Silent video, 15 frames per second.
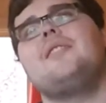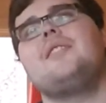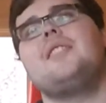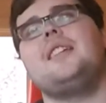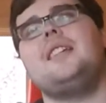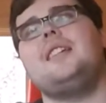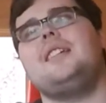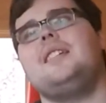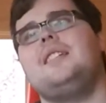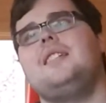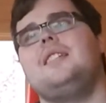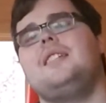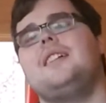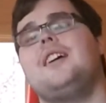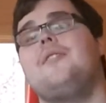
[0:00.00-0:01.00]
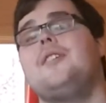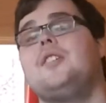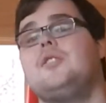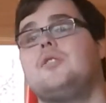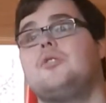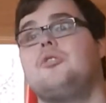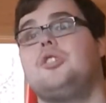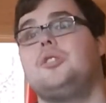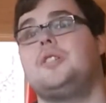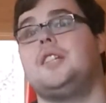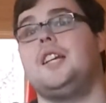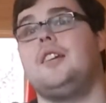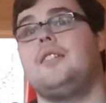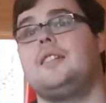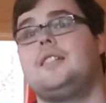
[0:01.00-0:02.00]
the original new
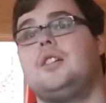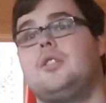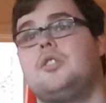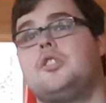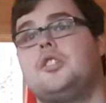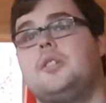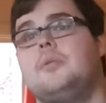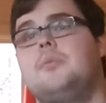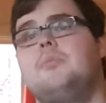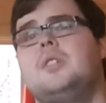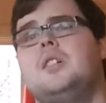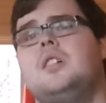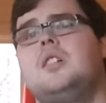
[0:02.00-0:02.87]
series costume